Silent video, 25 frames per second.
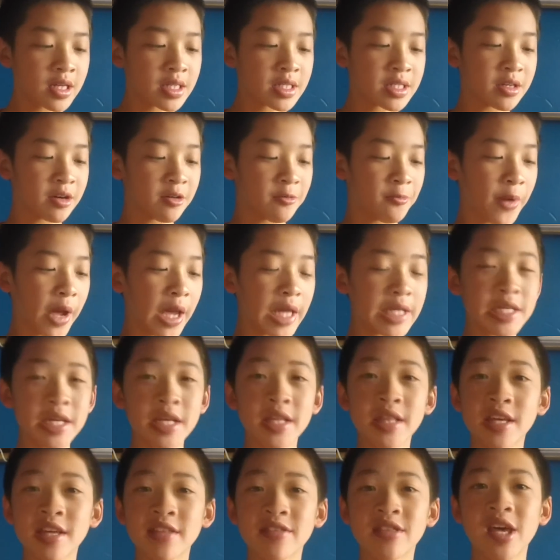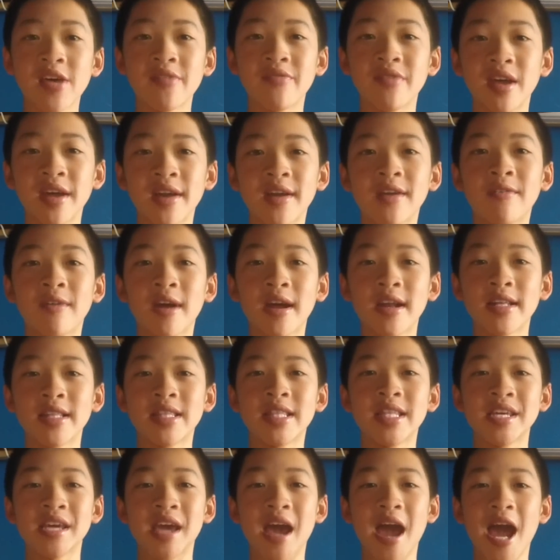So basically, they've
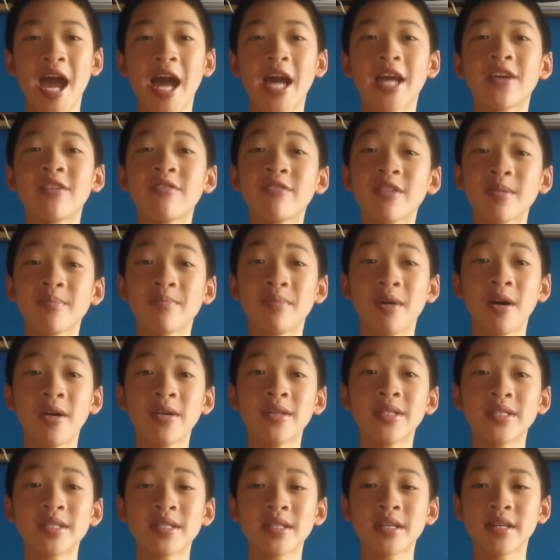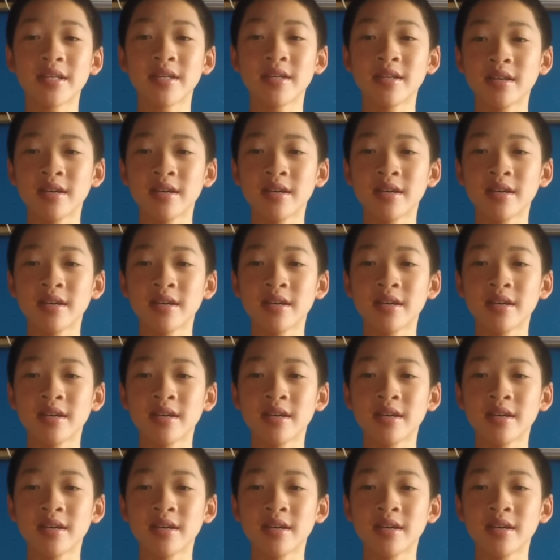integrated the accurate parts.